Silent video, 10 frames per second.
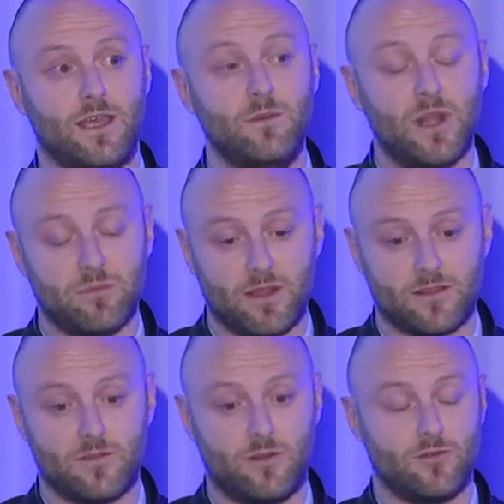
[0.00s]

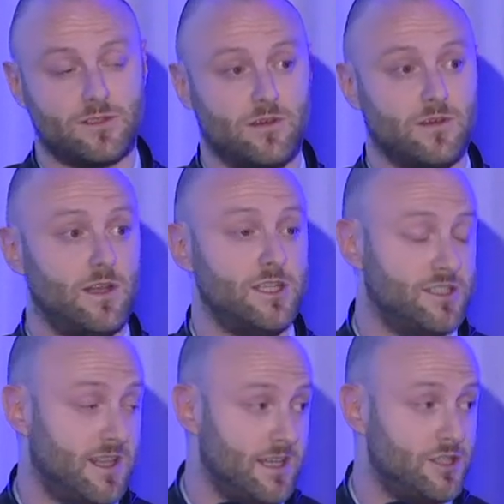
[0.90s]
implement those
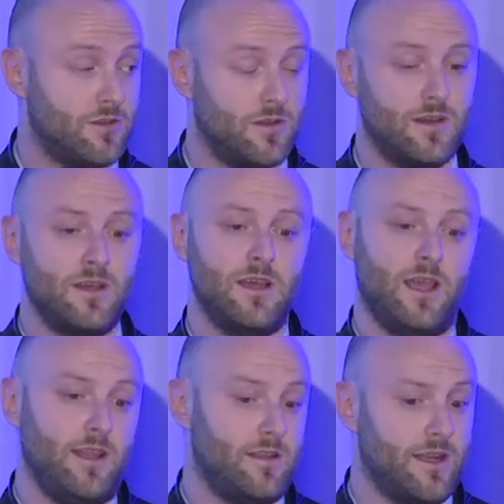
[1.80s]
legislation
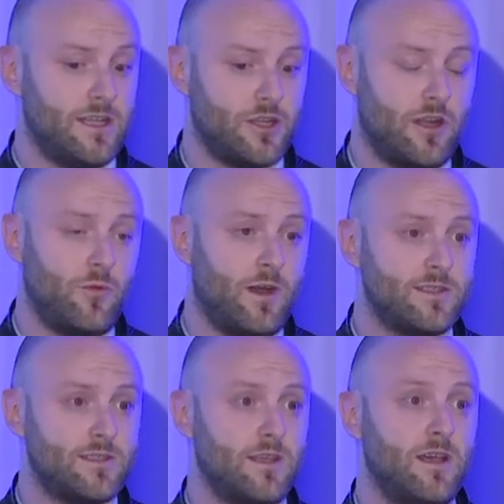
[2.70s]
in their national
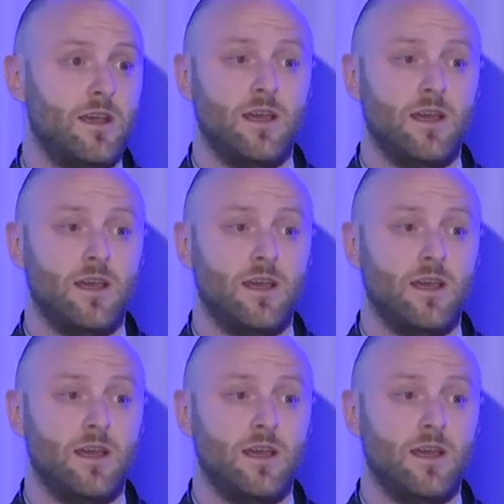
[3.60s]
ones,